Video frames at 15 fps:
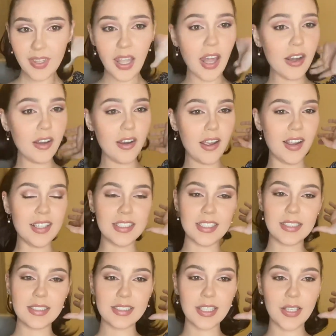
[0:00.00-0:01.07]
I don't know, it's
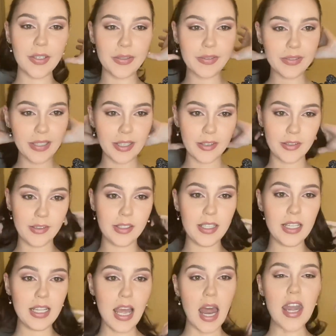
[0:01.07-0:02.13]
just this cute little
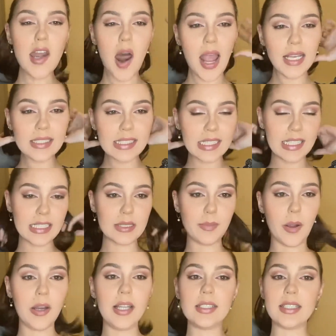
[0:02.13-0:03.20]
90s
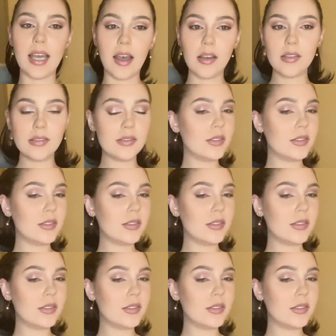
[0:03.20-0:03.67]
ponytail.